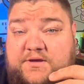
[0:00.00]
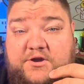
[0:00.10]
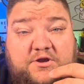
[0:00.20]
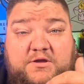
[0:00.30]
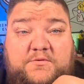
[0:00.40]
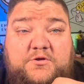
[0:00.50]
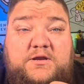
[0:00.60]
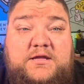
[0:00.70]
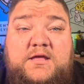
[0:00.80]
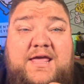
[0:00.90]
bigger
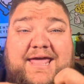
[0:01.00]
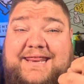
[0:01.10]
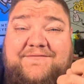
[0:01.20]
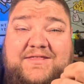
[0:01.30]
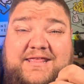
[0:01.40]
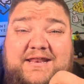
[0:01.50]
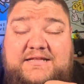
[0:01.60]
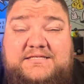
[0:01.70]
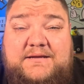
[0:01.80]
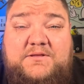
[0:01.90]
community, and even then
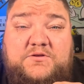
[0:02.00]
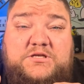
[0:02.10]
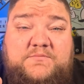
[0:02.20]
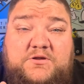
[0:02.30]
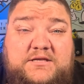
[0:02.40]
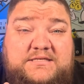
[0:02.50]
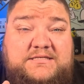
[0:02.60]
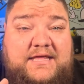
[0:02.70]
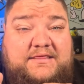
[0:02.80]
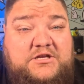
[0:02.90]
in some of those communities,
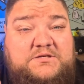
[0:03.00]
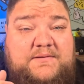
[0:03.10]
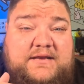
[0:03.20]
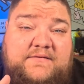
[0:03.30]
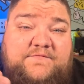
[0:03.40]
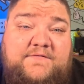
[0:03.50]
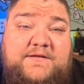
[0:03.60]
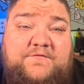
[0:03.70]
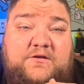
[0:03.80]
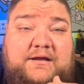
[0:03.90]
it's like they're spending
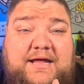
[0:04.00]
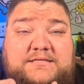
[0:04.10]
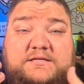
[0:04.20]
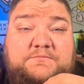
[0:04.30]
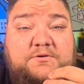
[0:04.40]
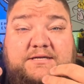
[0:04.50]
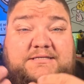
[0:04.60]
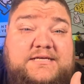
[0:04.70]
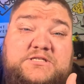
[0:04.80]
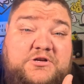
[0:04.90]
50 foot lots and they're putting
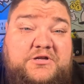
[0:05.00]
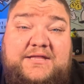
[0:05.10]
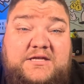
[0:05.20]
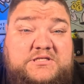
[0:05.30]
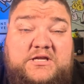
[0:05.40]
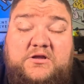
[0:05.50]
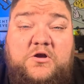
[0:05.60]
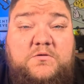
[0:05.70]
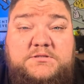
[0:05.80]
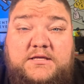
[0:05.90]
$600,000
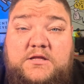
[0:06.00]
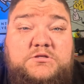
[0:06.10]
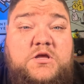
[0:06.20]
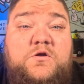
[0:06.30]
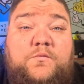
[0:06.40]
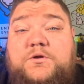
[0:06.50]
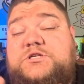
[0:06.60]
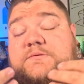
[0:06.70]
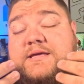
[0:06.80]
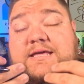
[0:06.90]
homes on those,
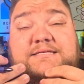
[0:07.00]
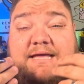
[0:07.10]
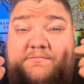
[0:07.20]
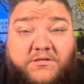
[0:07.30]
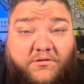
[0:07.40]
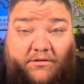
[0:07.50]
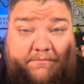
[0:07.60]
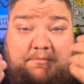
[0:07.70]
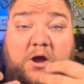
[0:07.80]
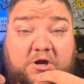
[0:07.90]
which to me is absolutely
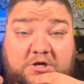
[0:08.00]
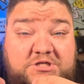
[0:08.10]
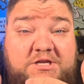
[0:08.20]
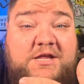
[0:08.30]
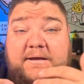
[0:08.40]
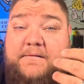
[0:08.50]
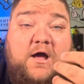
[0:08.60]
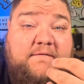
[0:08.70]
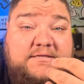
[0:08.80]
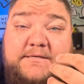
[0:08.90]
bonkers. But
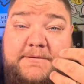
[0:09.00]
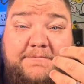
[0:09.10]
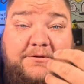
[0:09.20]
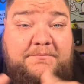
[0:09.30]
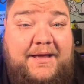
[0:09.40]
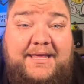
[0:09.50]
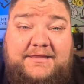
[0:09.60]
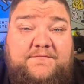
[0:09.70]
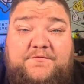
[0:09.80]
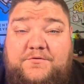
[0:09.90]
obviously people are
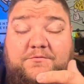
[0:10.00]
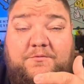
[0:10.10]
buying them for